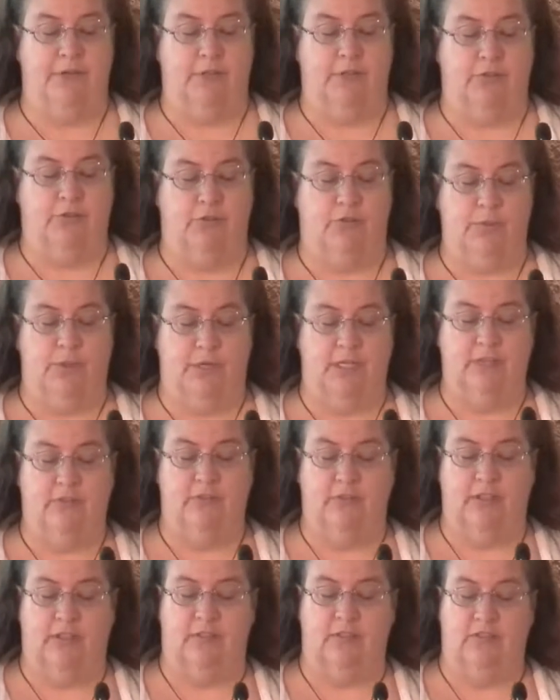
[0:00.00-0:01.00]

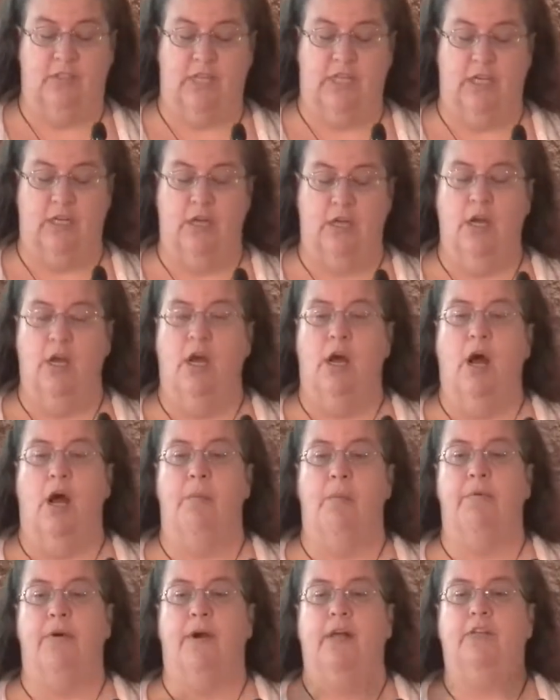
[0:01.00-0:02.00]
2016,
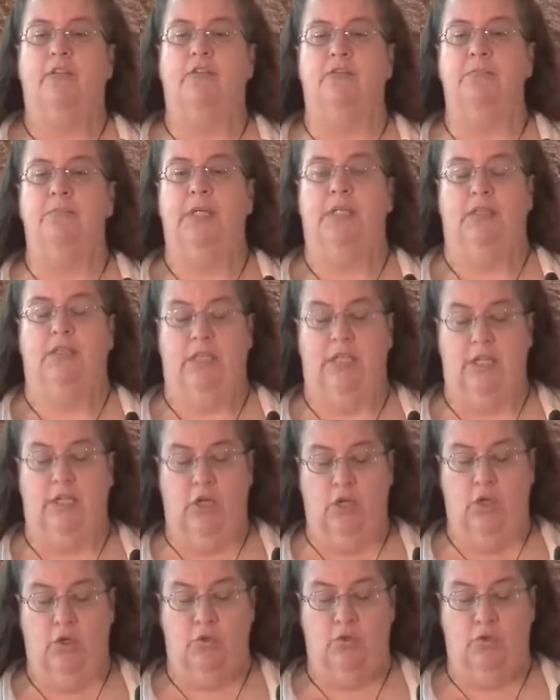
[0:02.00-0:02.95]
approximately